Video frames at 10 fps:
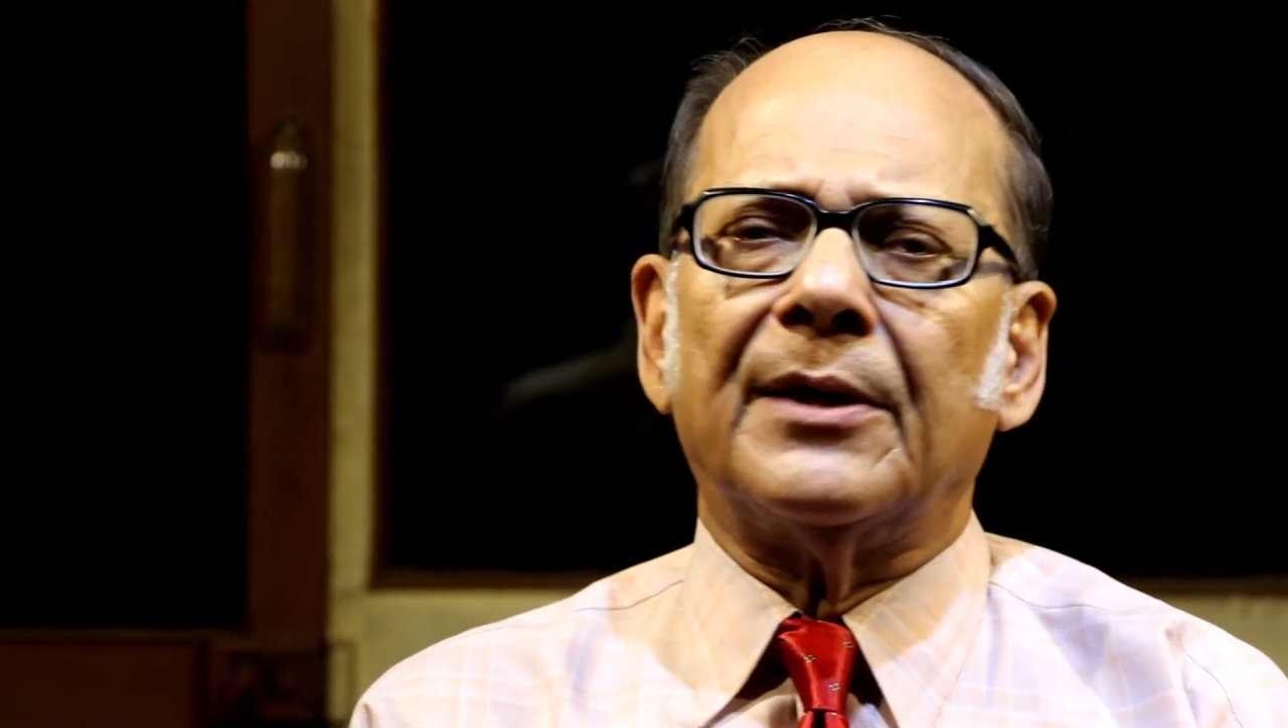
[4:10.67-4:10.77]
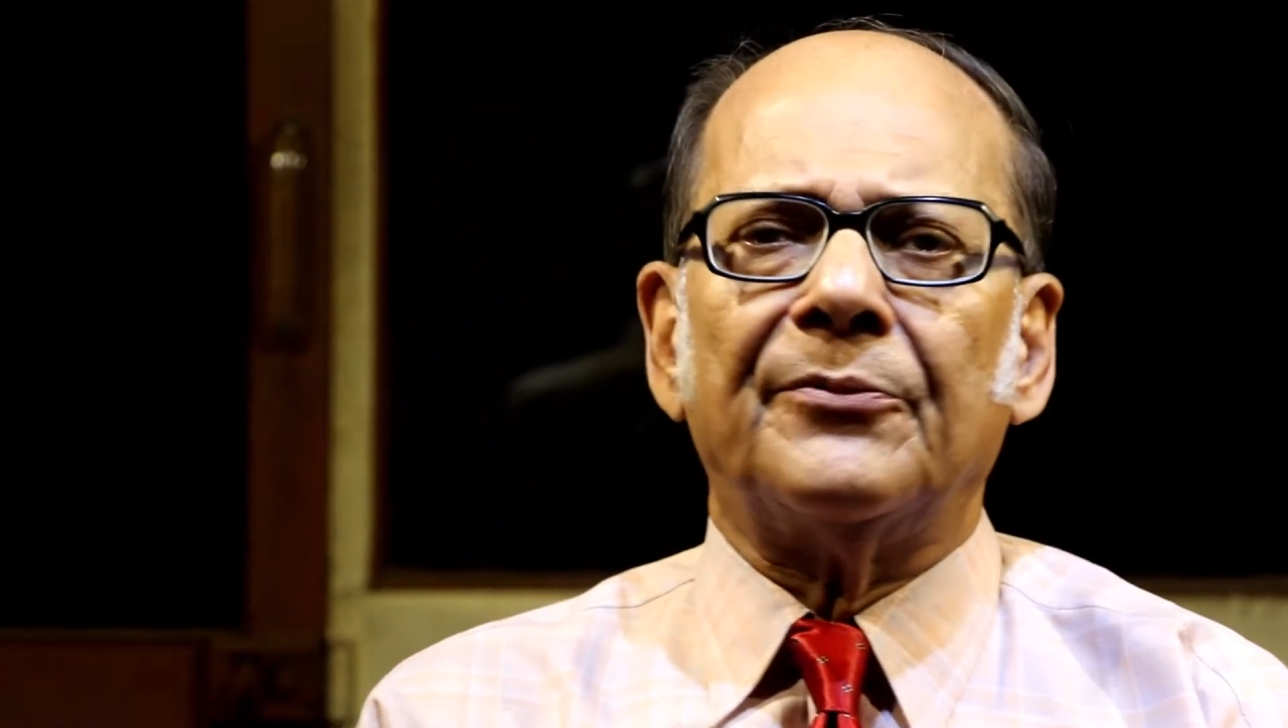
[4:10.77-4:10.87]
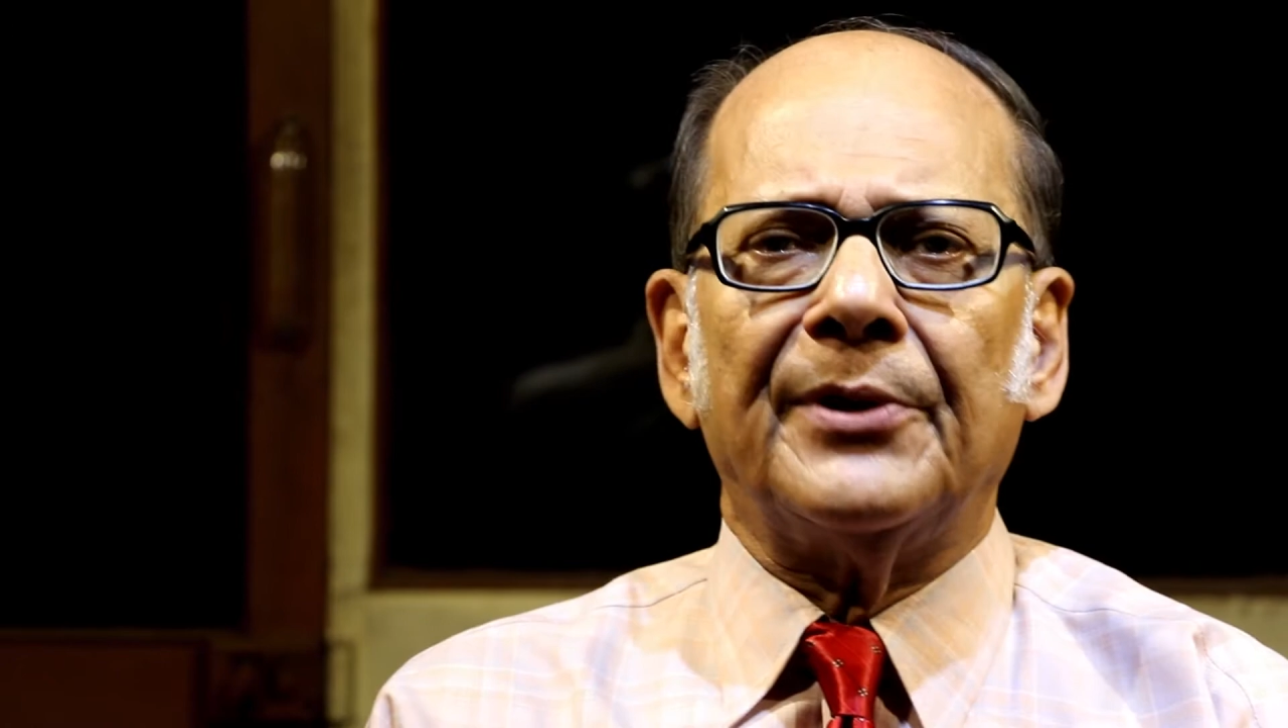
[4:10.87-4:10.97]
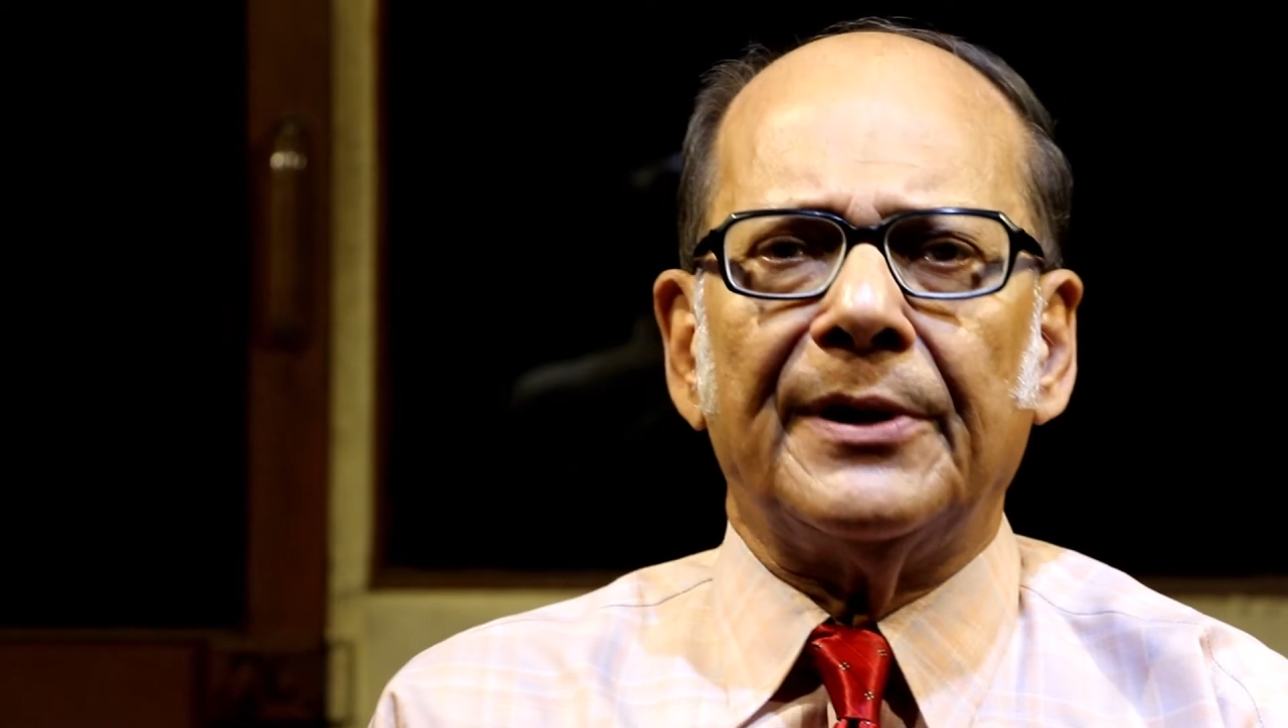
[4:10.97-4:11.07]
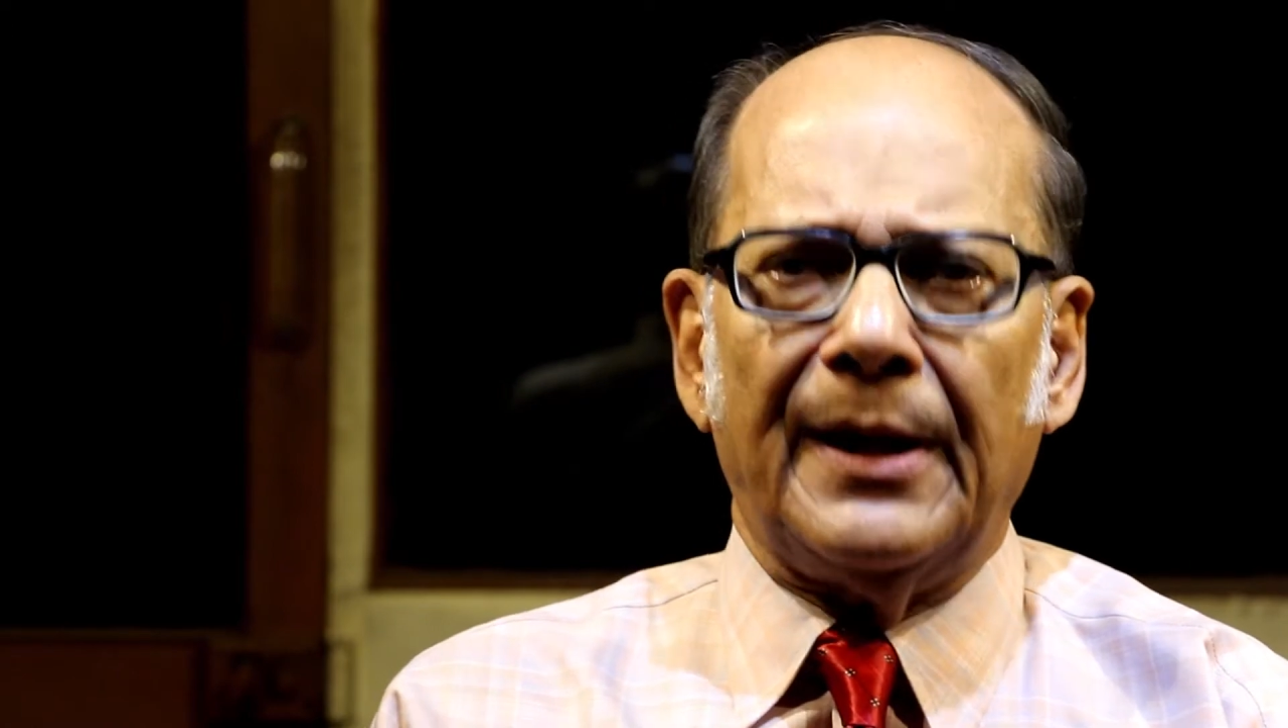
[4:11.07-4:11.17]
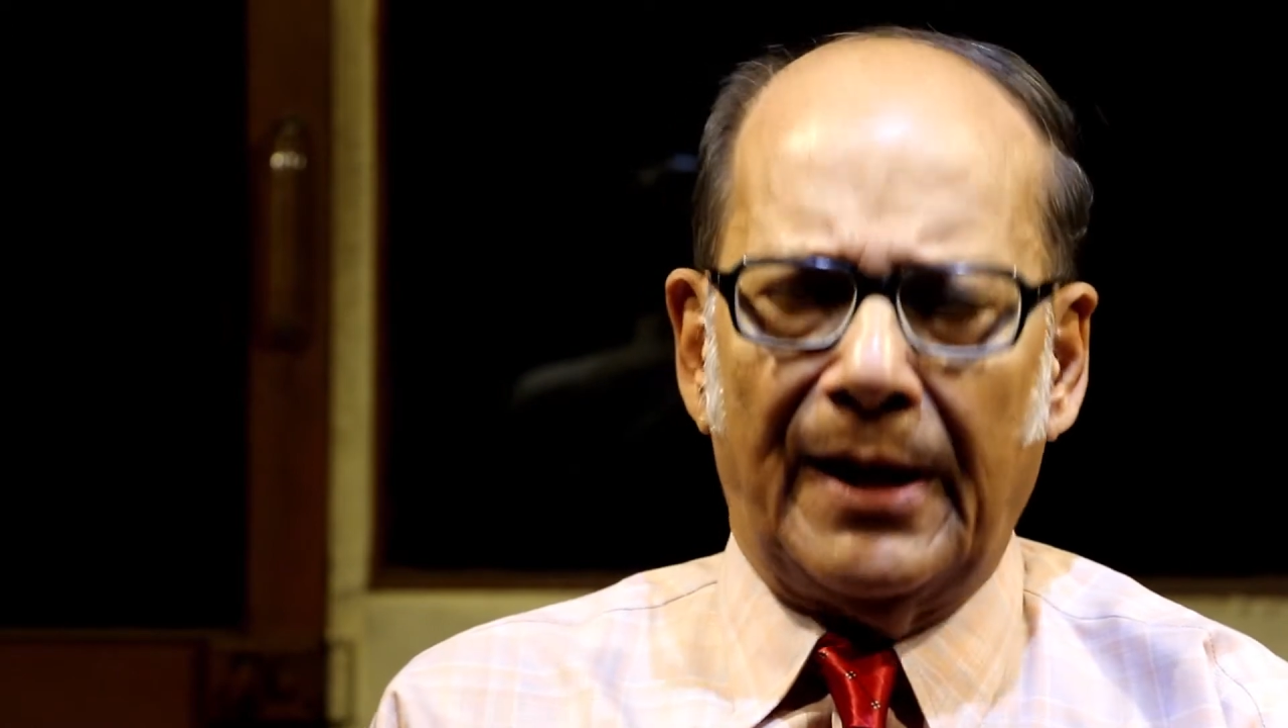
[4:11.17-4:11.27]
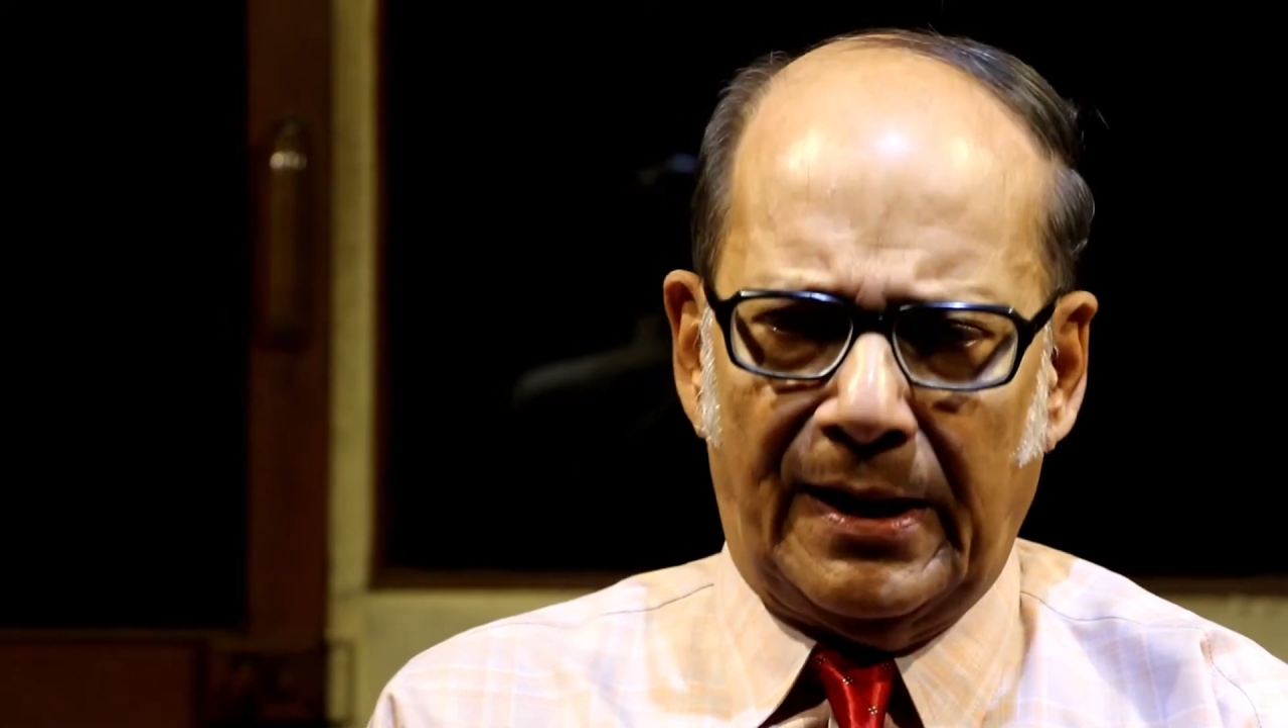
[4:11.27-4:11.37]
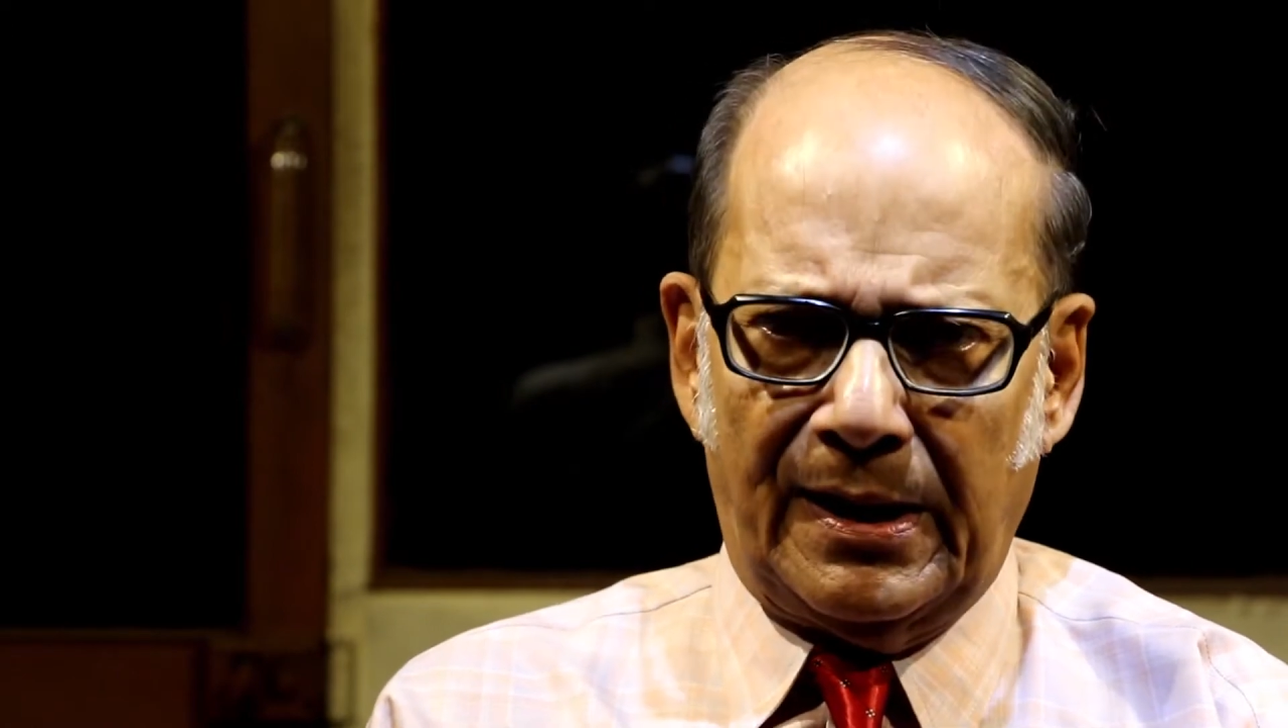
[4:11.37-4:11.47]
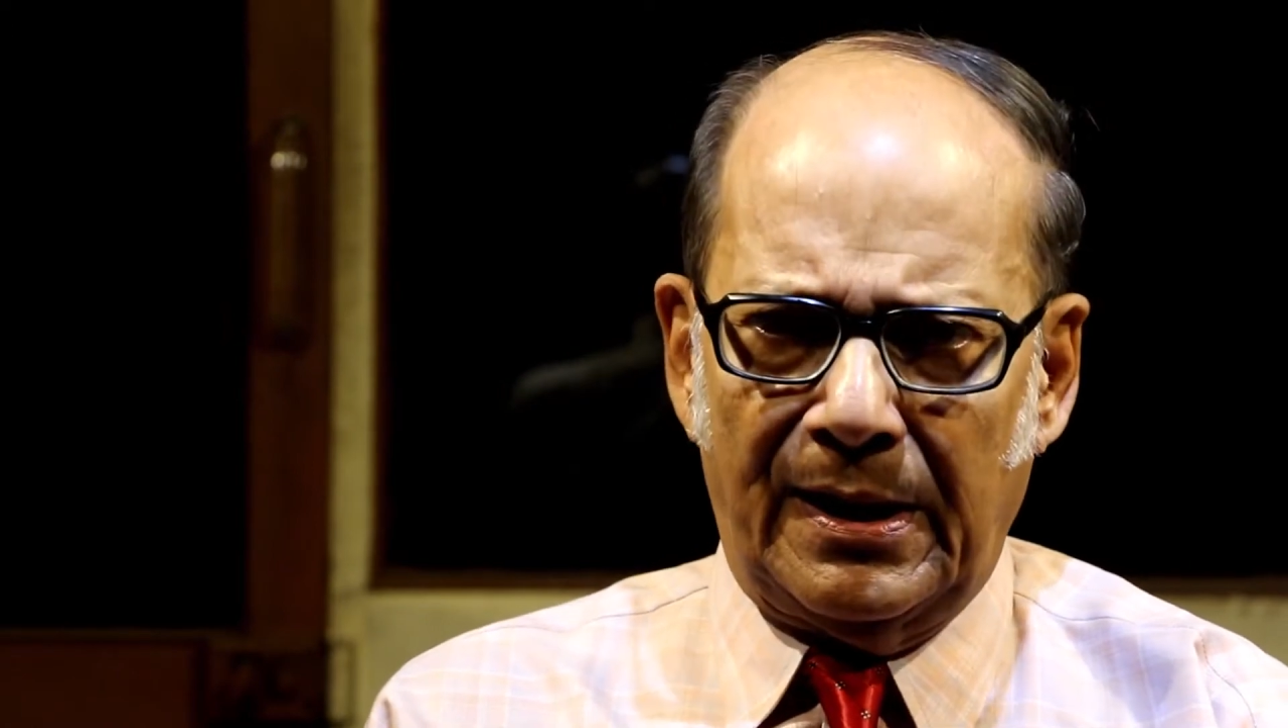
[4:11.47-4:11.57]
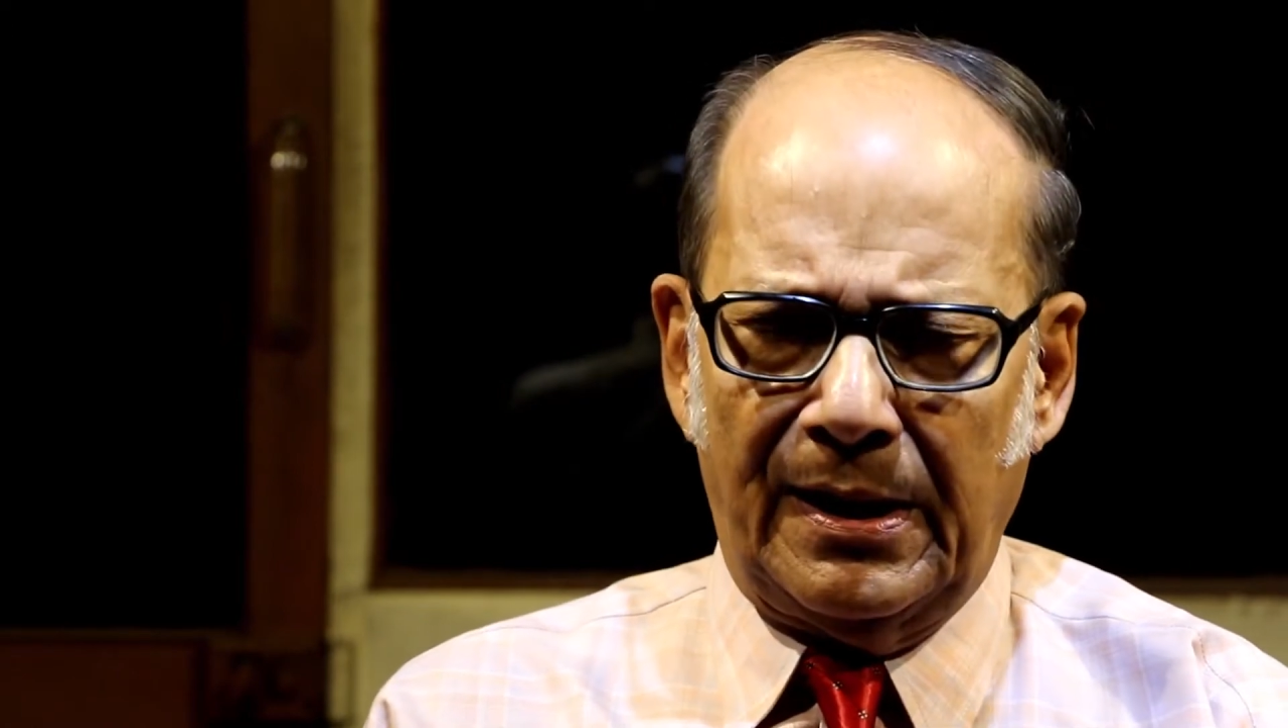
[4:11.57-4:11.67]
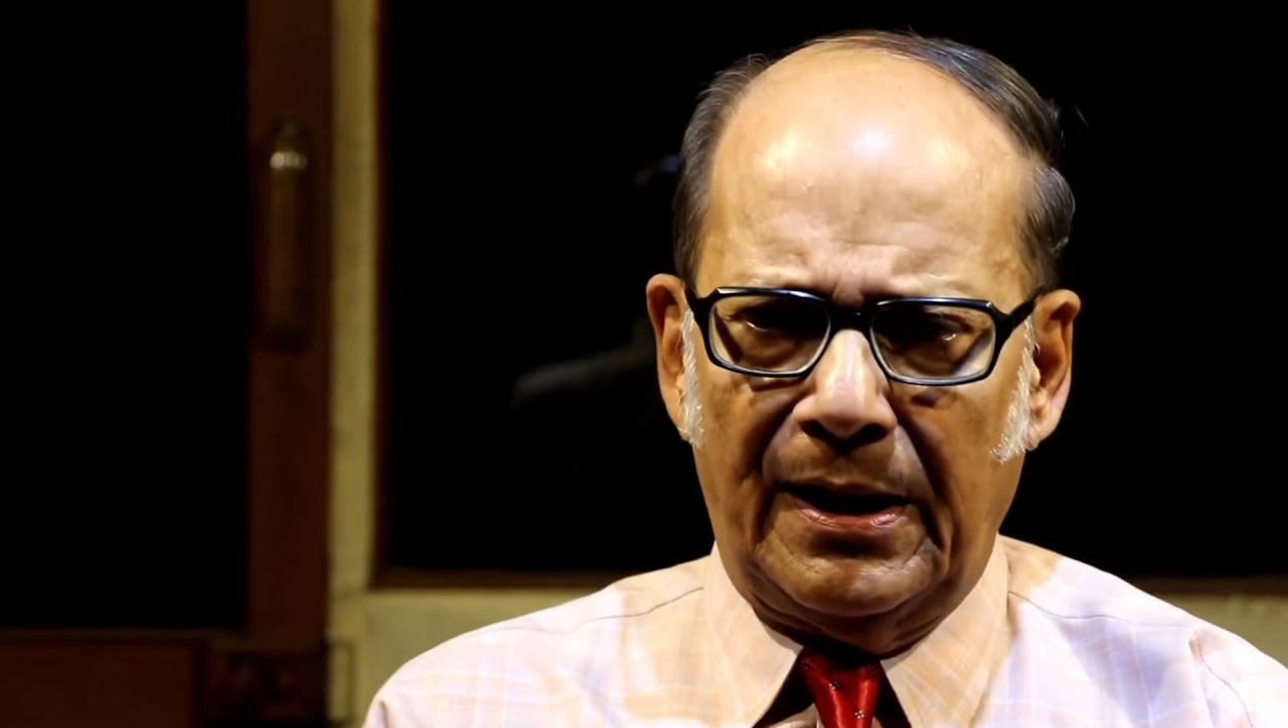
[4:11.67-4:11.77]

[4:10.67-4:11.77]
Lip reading: every day.